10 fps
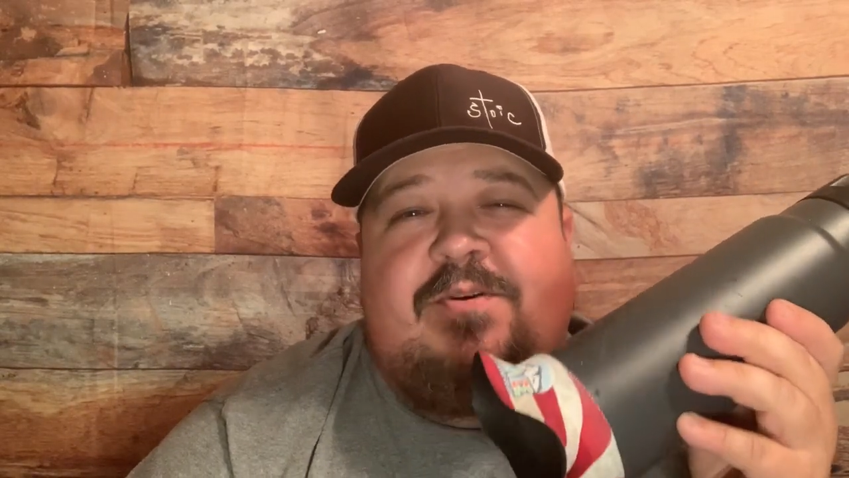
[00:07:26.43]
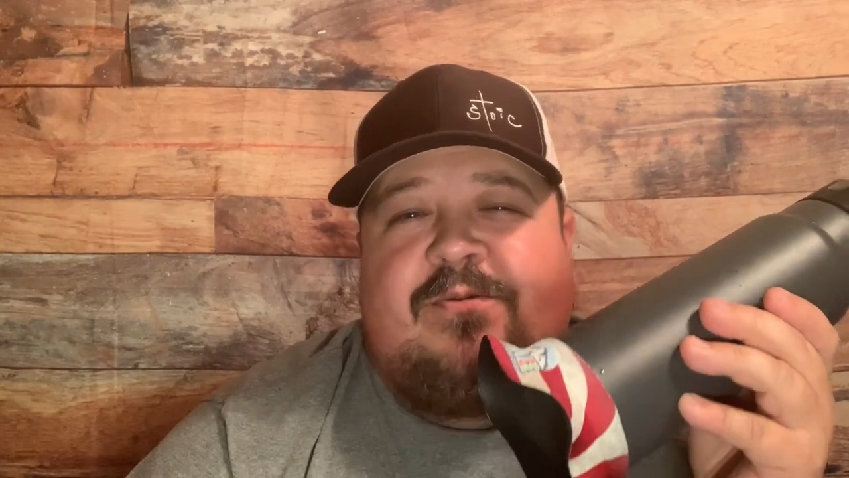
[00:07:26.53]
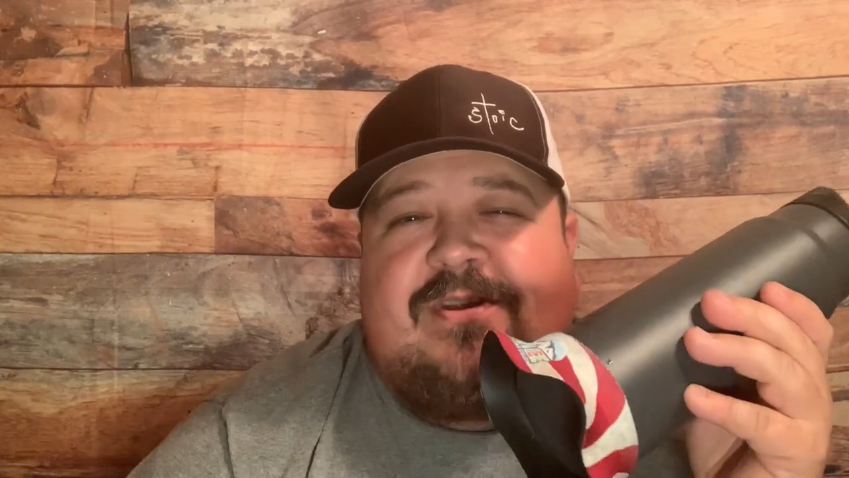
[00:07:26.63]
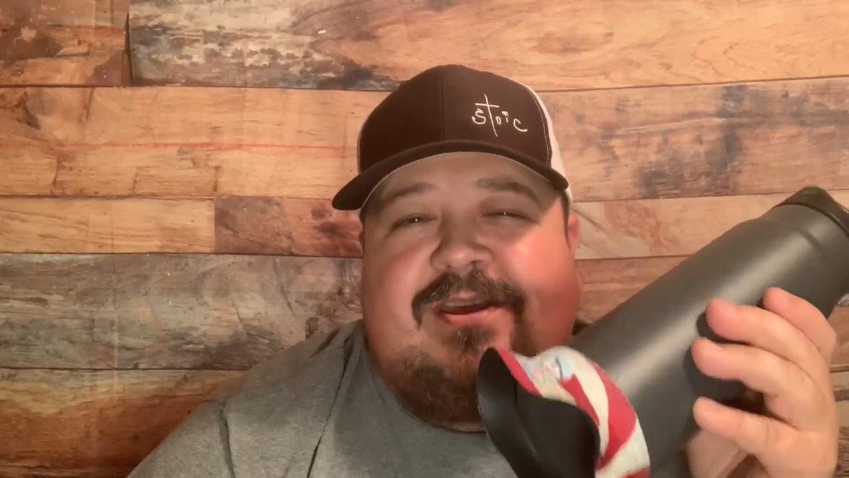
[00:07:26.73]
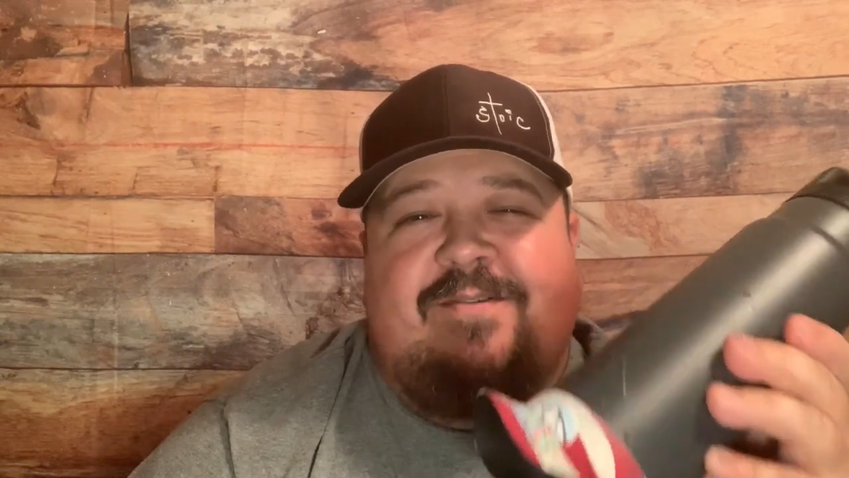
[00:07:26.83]

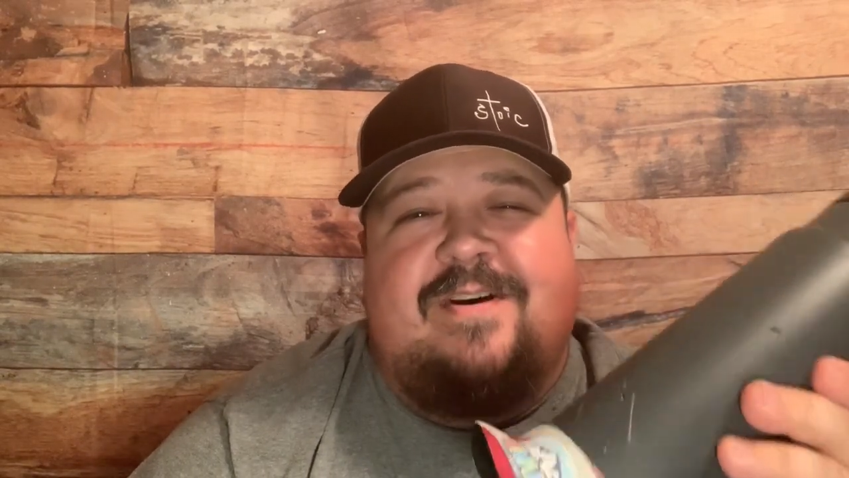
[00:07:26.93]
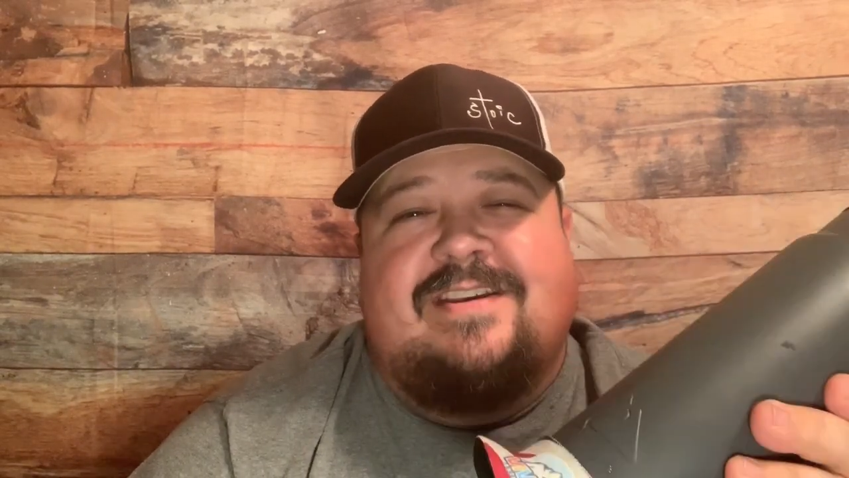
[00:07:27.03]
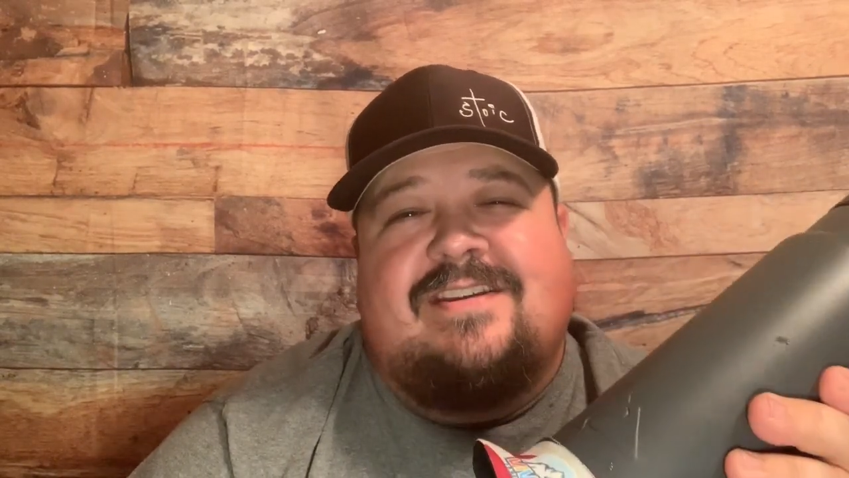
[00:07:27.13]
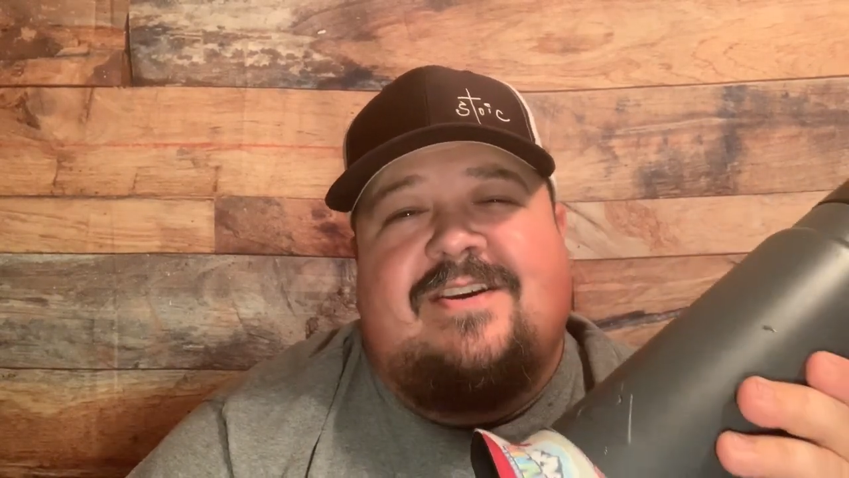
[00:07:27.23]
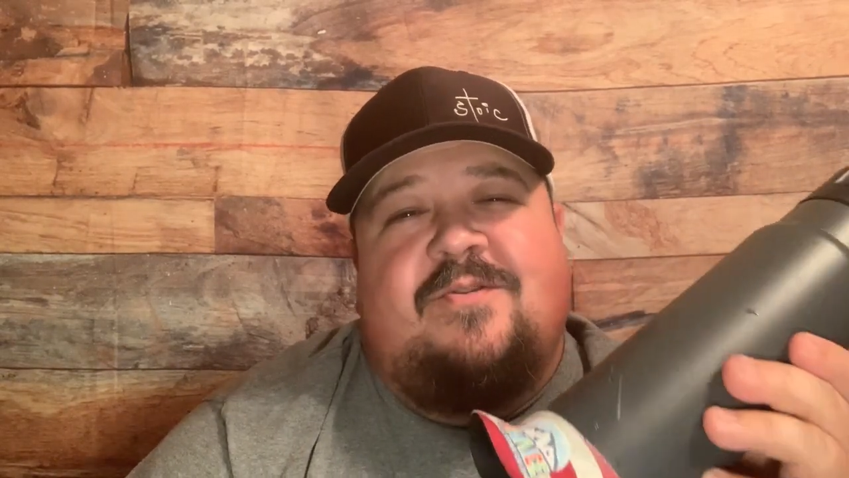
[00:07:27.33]
But
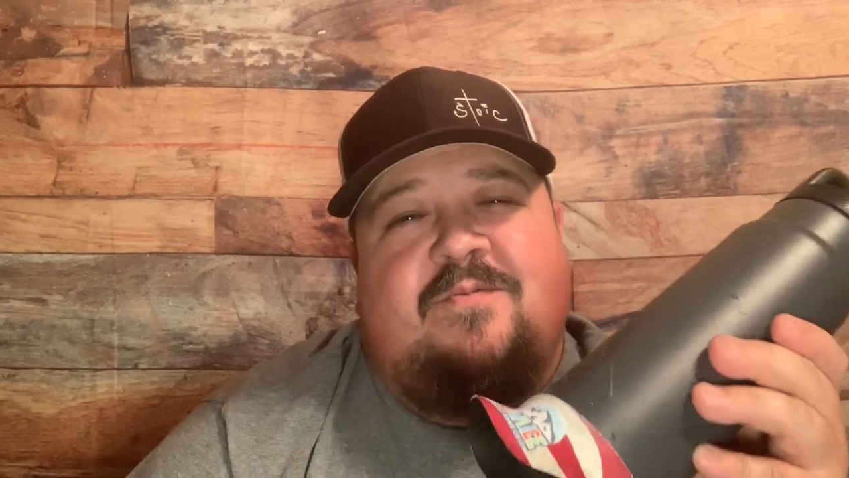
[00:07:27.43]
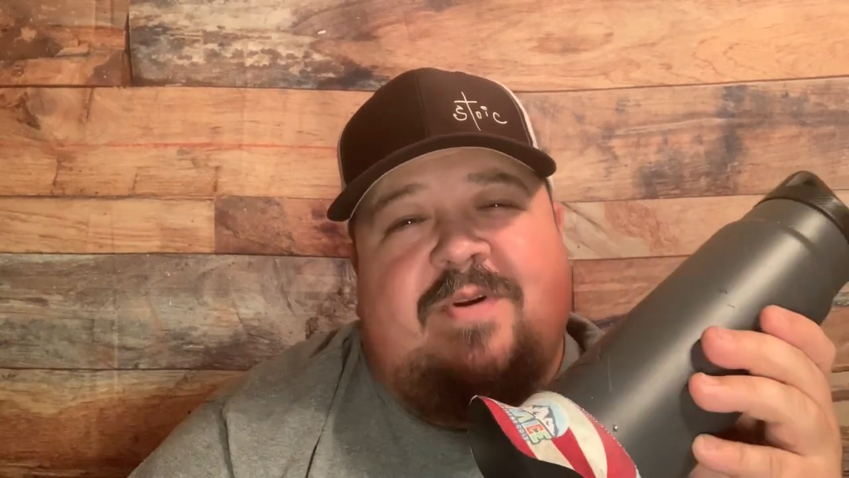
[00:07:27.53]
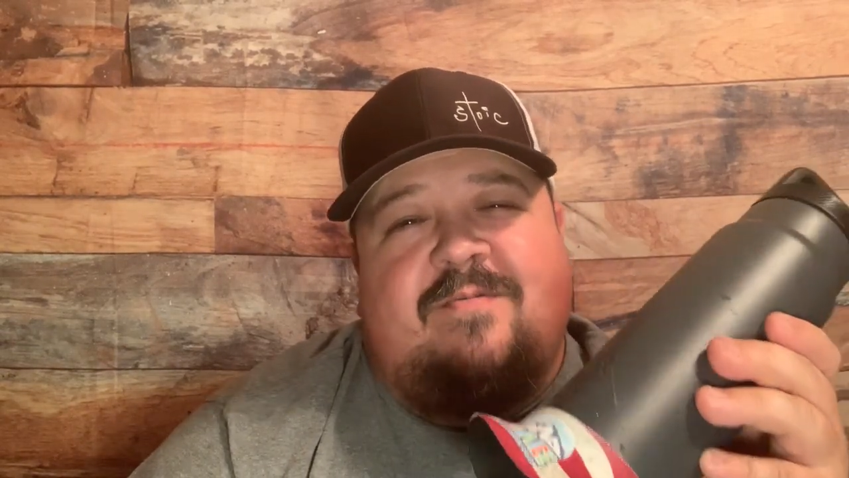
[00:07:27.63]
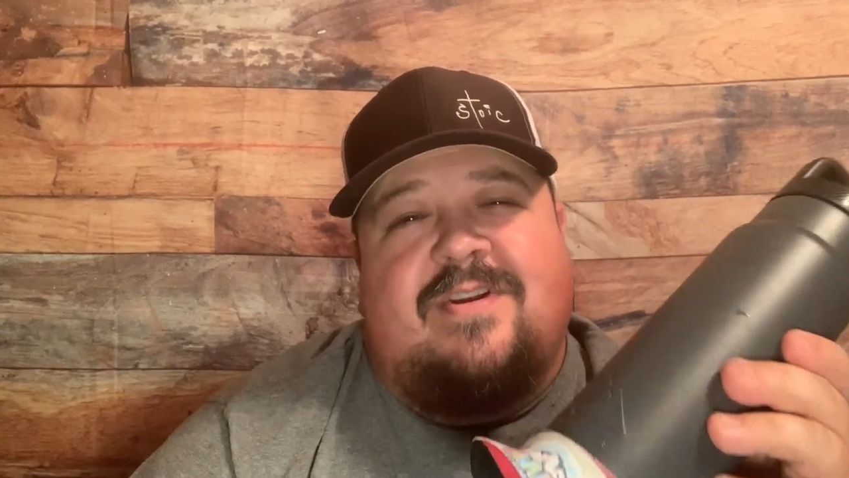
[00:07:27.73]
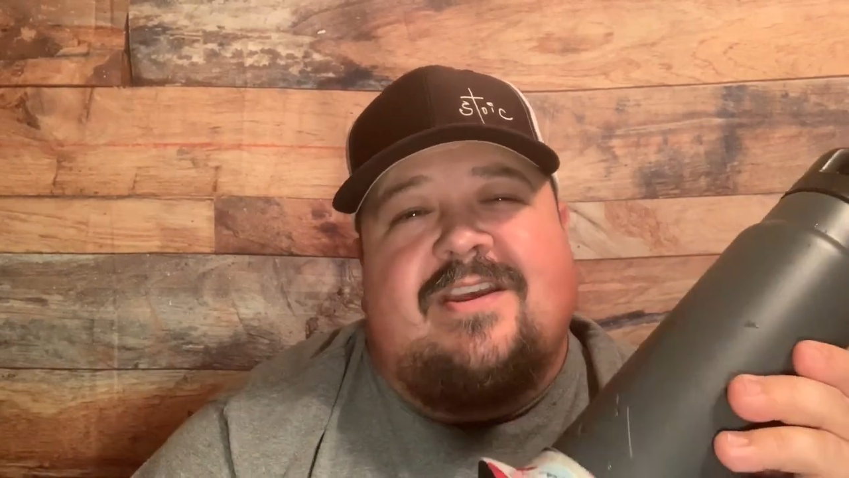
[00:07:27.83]
anyways, remember to